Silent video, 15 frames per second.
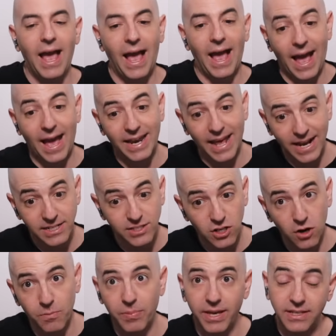and
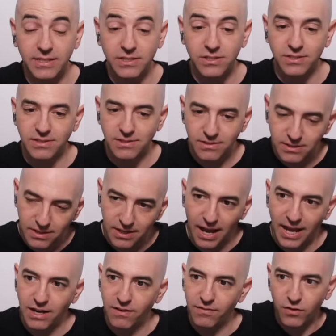XRP is
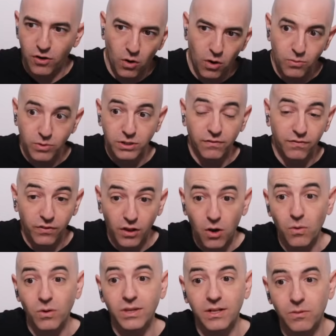kind of going with the
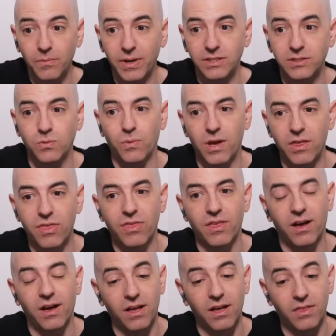flow a little bit with
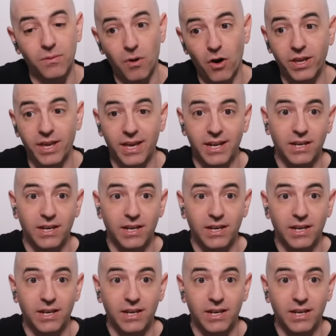uh, the market.